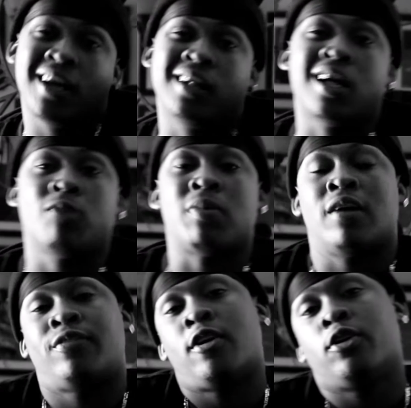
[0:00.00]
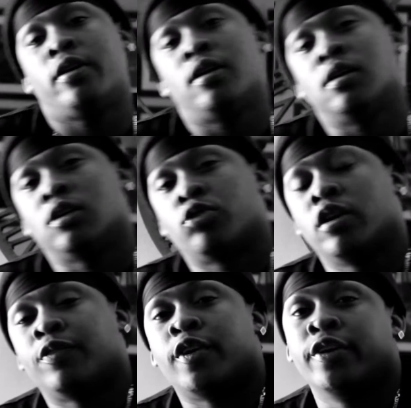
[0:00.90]
and like about four years,
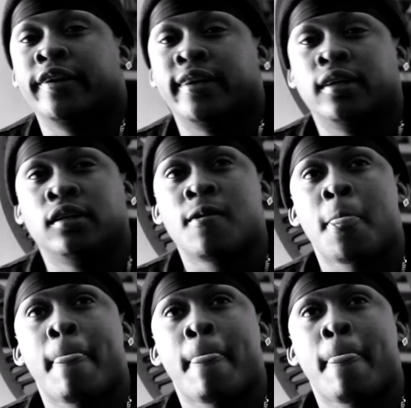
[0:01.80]
three or four years.